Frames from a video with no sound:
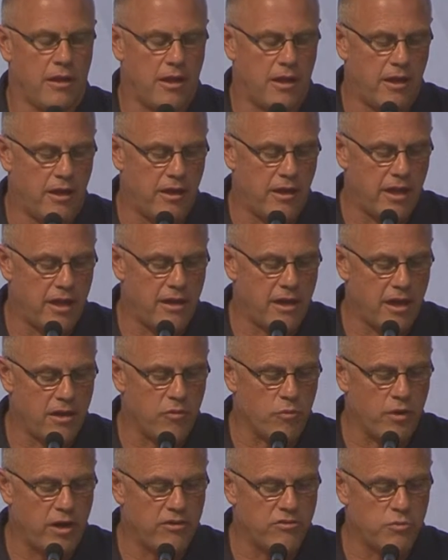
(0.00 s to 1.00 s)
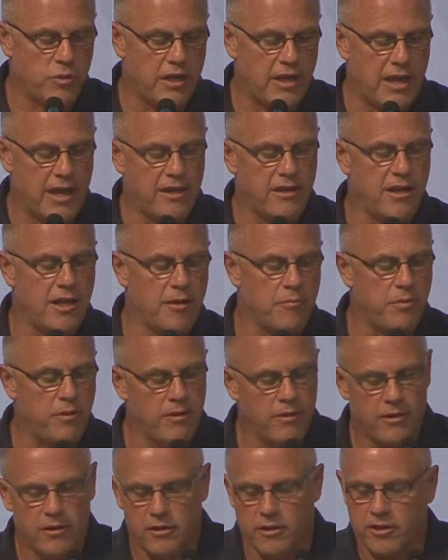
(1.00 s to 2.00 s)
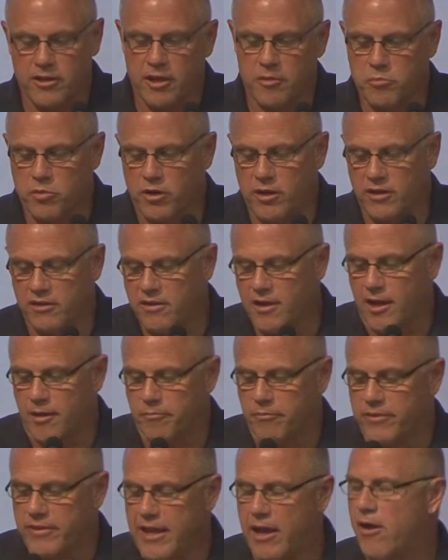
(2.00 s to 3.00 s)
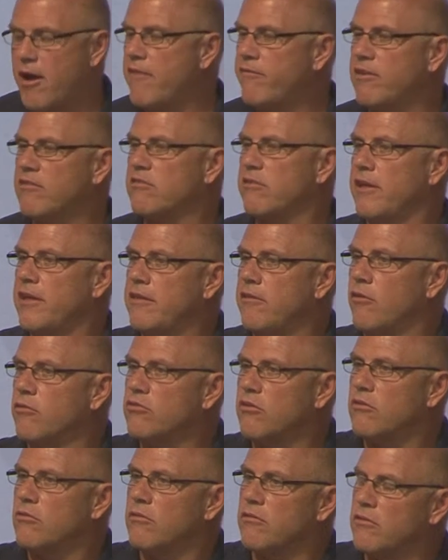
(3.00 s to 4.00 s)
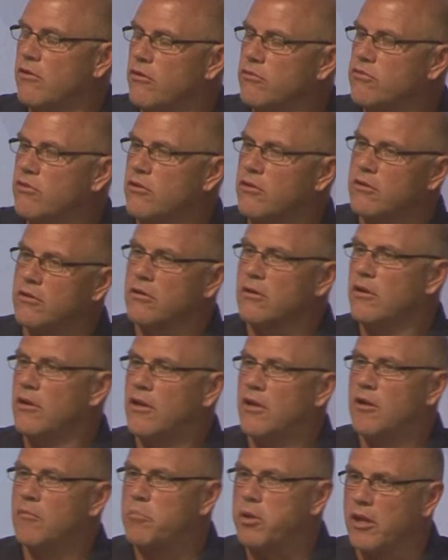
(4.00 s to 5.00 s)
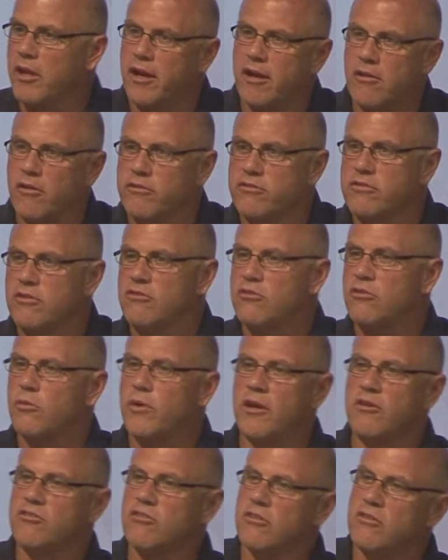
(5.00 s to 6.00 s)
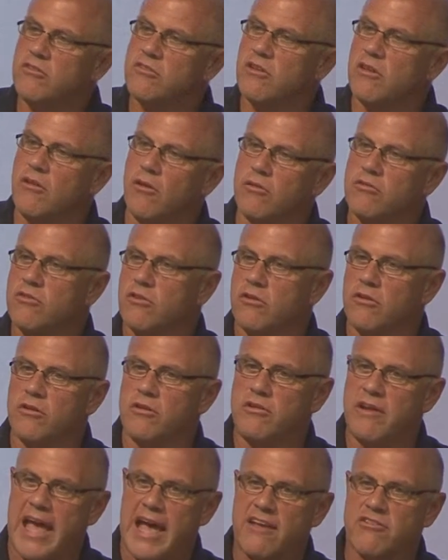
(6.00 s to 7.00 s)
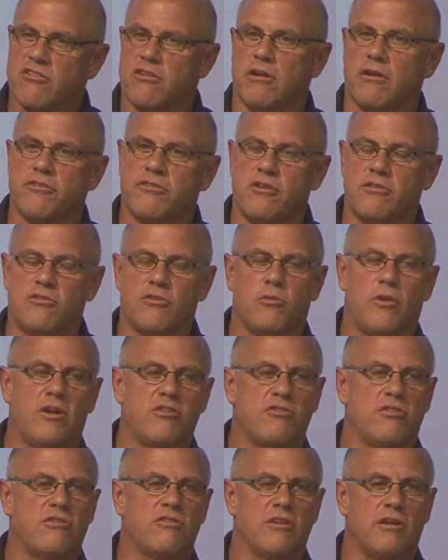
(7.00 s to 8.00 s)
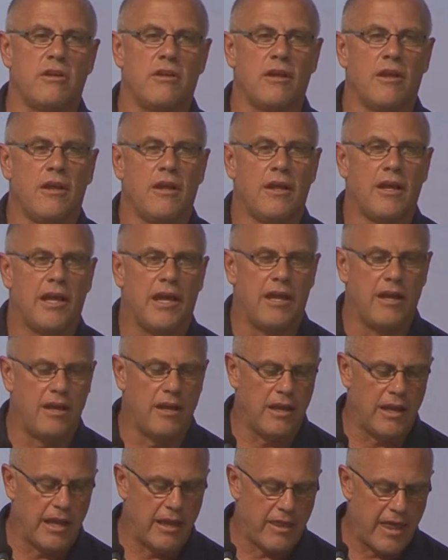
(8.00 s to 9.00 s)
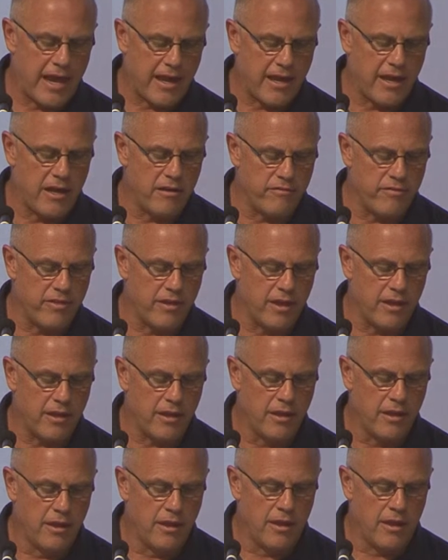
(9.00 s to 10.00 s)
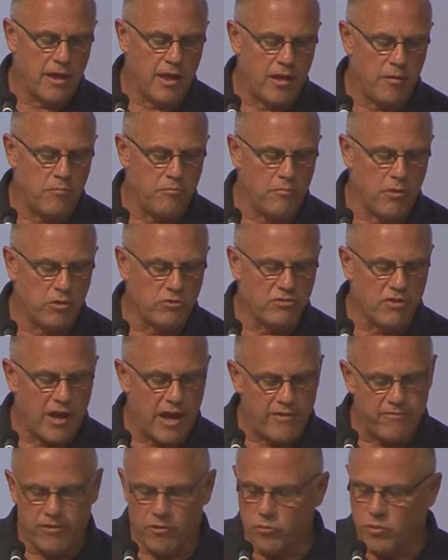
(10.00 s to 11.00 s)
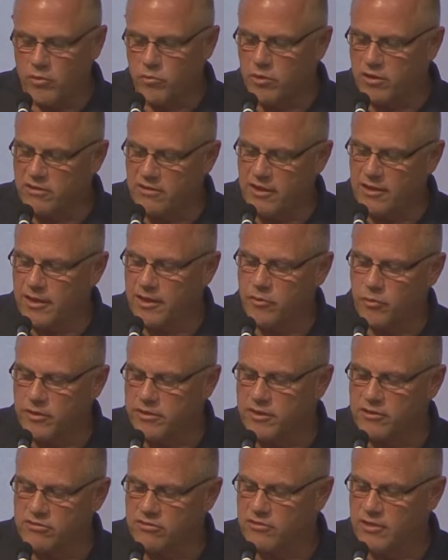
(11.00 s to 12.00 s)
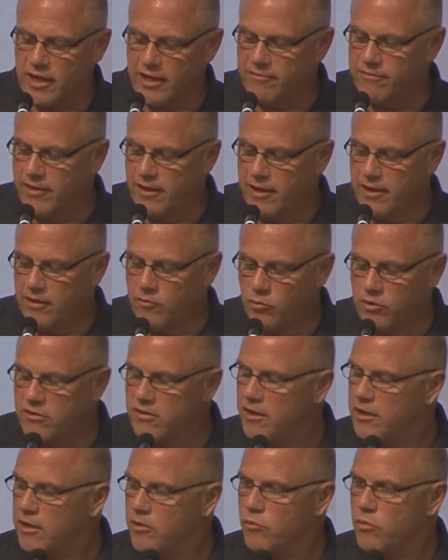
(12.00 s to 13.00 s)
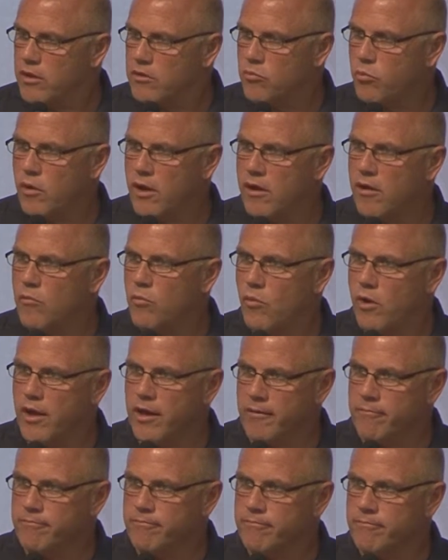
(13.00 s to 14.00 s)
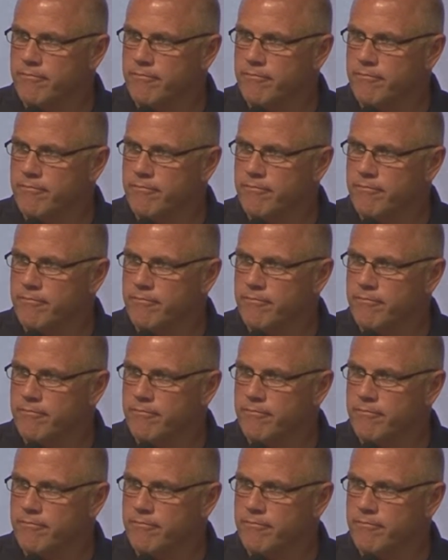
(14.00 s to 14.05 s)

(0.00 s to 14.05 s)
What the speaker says: And otherwise, we end up looking pretty dumb. Now, obviously, those are political situations, and those are national situations and that kind of thing. Most often, when we're dealing with this stuff, we're dealing with one-on-one.